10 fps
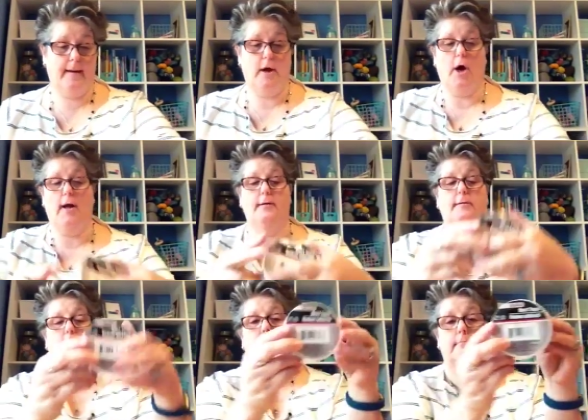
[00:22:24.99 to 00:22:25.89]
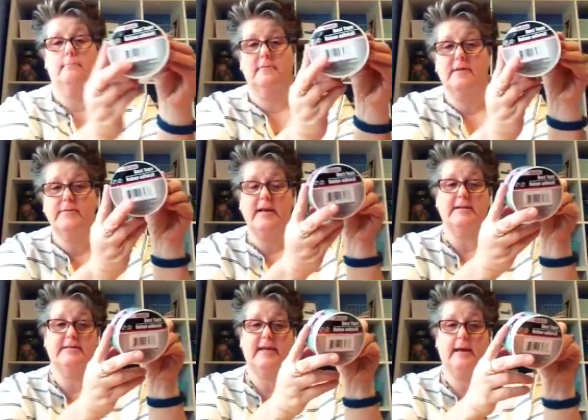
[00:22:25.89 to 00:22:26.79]
got some
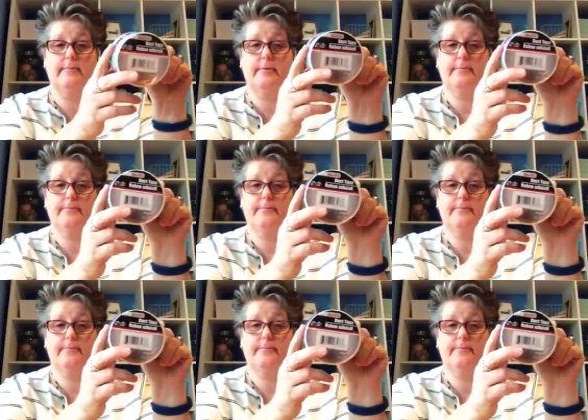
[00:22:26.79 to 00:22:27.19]
duct tape.